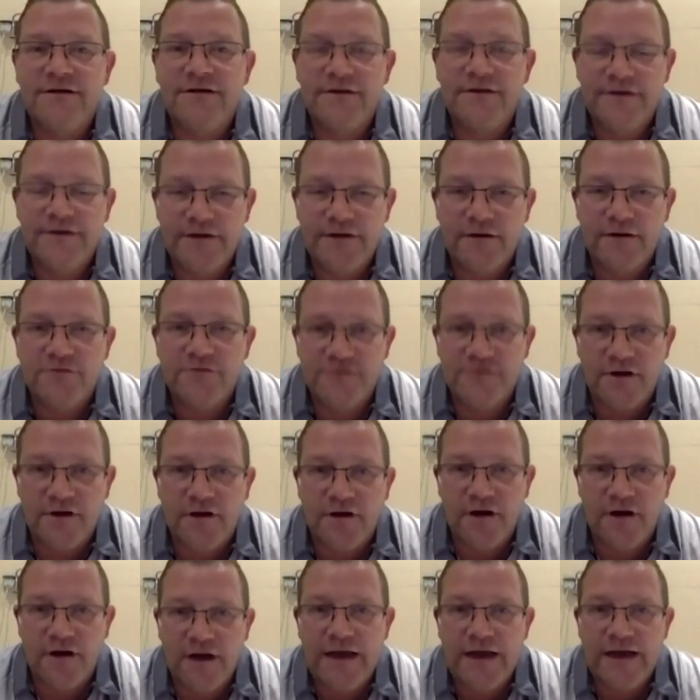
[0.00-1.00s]
knows that
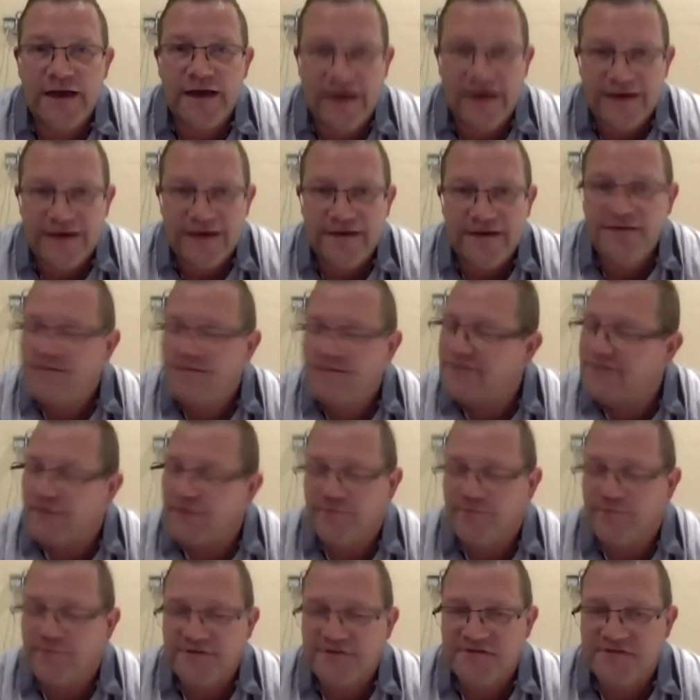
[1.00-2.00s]
I hate double
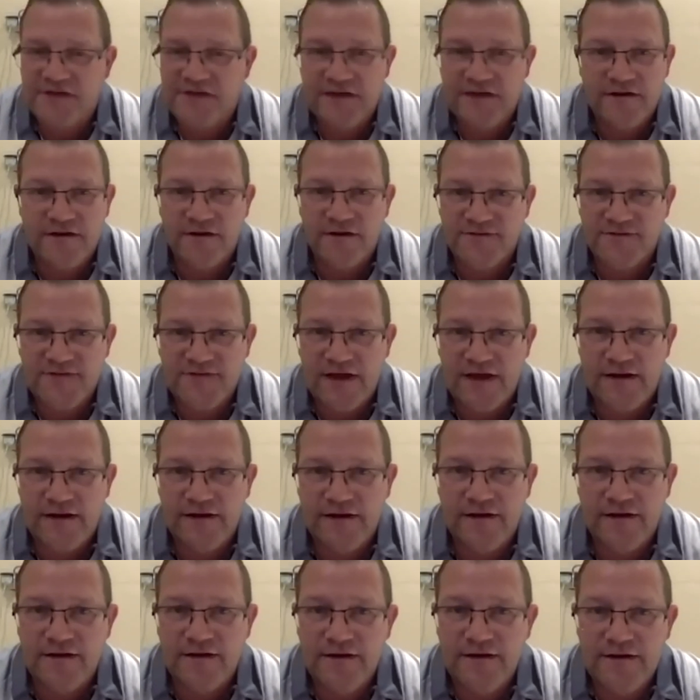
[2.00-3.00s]
16. Can't stand it.